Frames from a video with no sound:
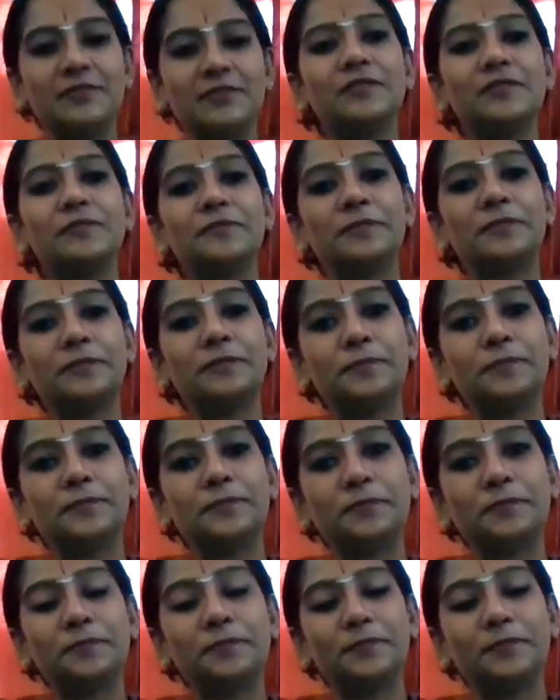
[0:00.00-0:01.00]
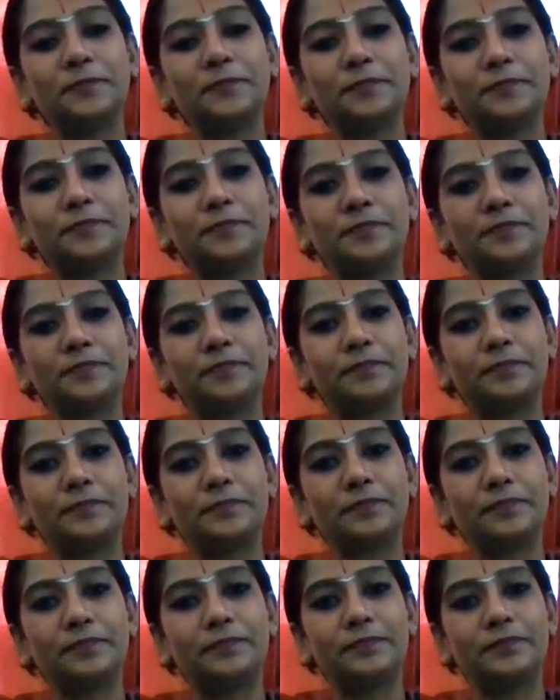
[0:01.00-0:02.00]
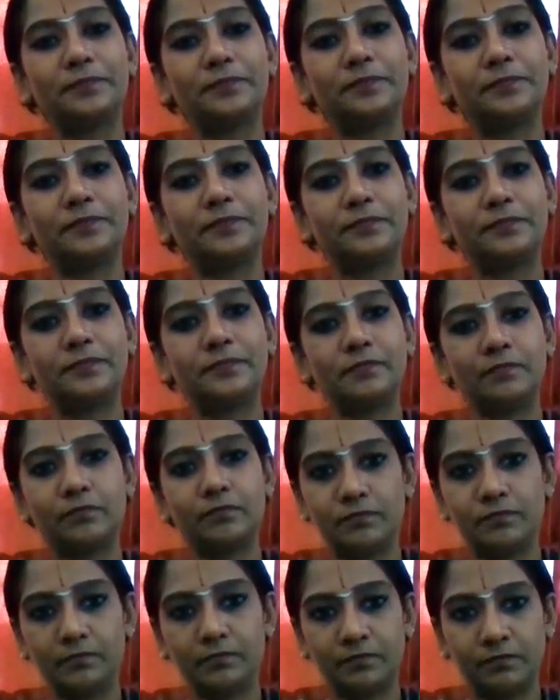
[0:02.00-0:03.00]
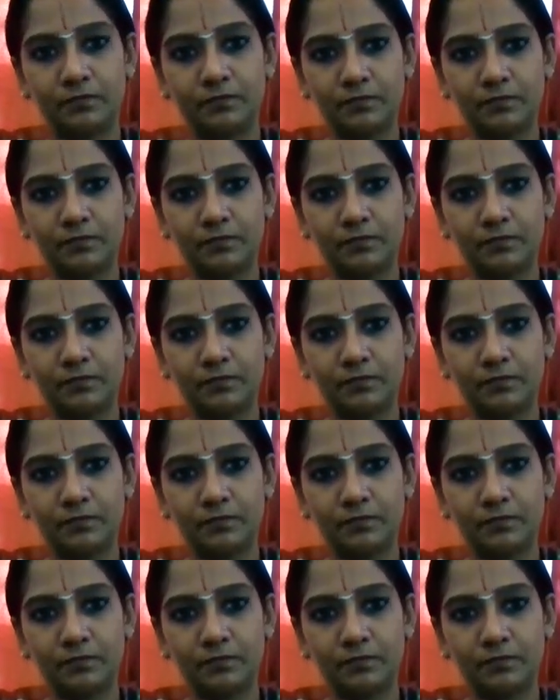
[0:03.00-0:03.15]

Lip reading: The person shown says nothing.